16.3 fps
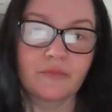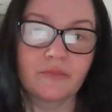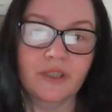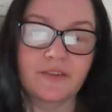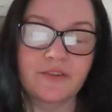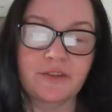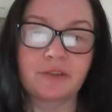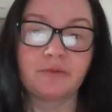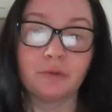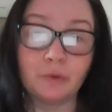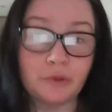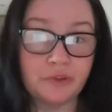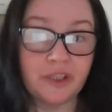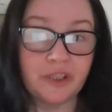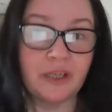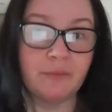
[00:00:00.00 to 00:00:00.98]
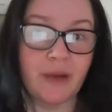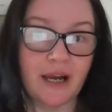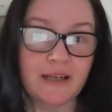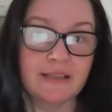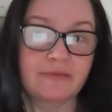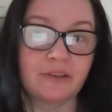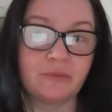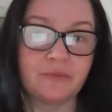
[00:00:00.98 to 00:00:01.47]
sort of ordering
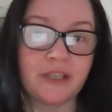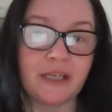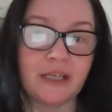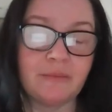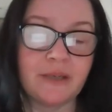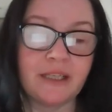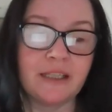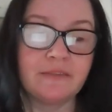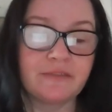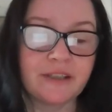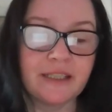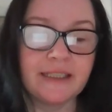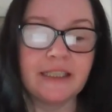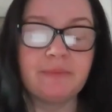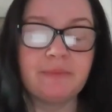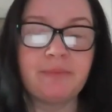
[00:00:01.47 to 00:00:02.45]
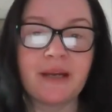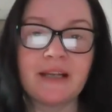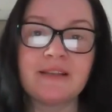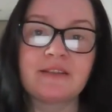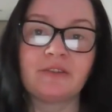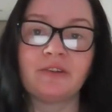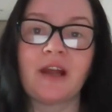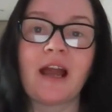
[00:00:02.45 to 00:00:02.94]
mugs from them, and it really
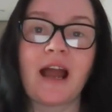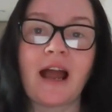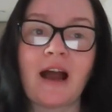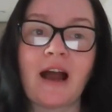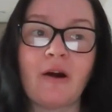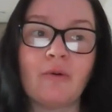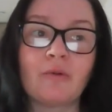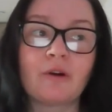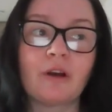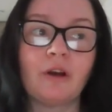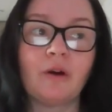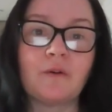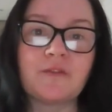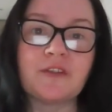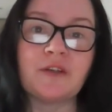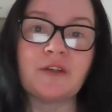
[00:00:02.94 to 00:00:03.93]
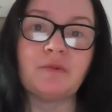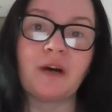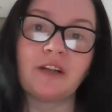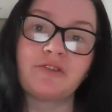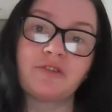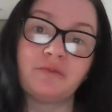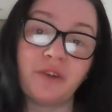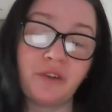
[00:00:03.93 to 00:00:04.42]
depends on how close you are
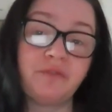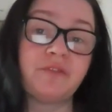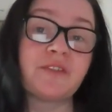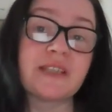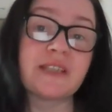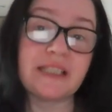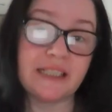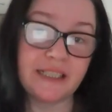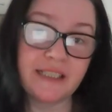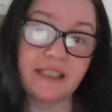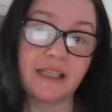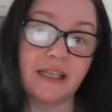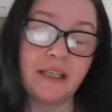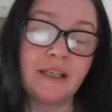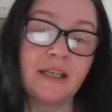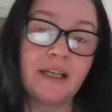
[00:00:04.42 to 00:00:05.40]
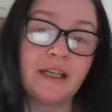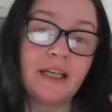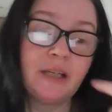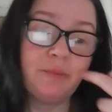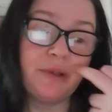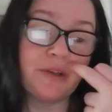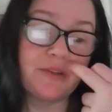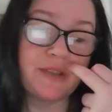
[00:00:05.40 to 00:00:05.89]
to what facility,
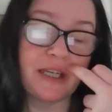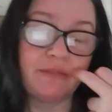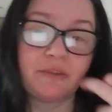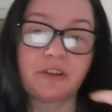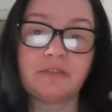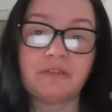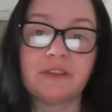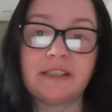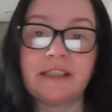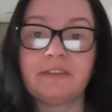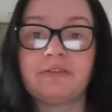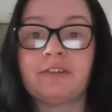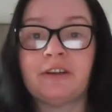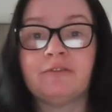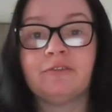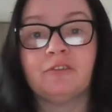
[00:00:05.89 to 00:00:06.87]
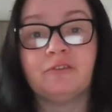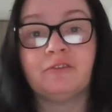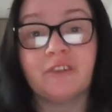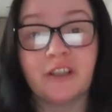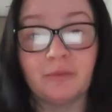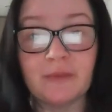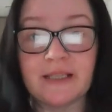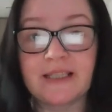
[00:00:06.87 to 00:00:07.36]
because they work with different
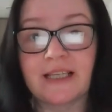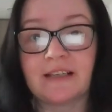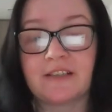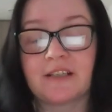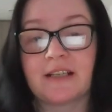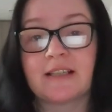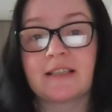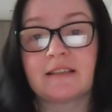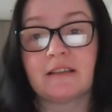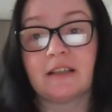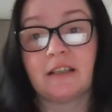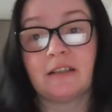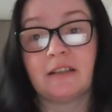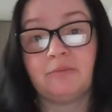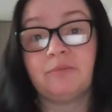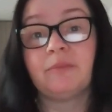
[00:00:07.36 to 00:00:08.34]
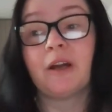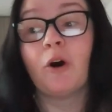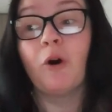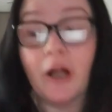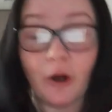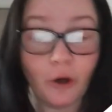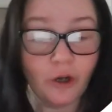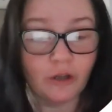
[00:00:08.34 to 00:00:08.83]
fulfillment centers
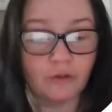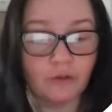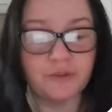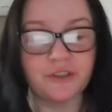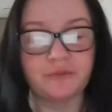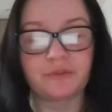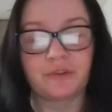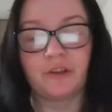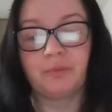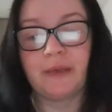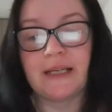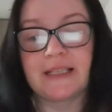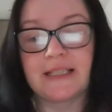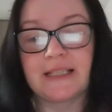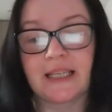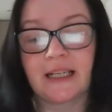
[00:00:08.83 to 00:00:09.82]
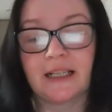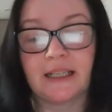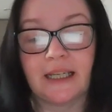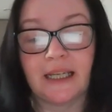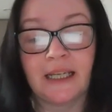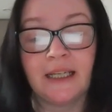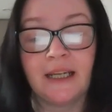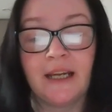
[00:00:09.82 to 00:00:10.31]
all over the world
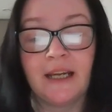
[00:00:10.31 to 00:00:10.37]
basically,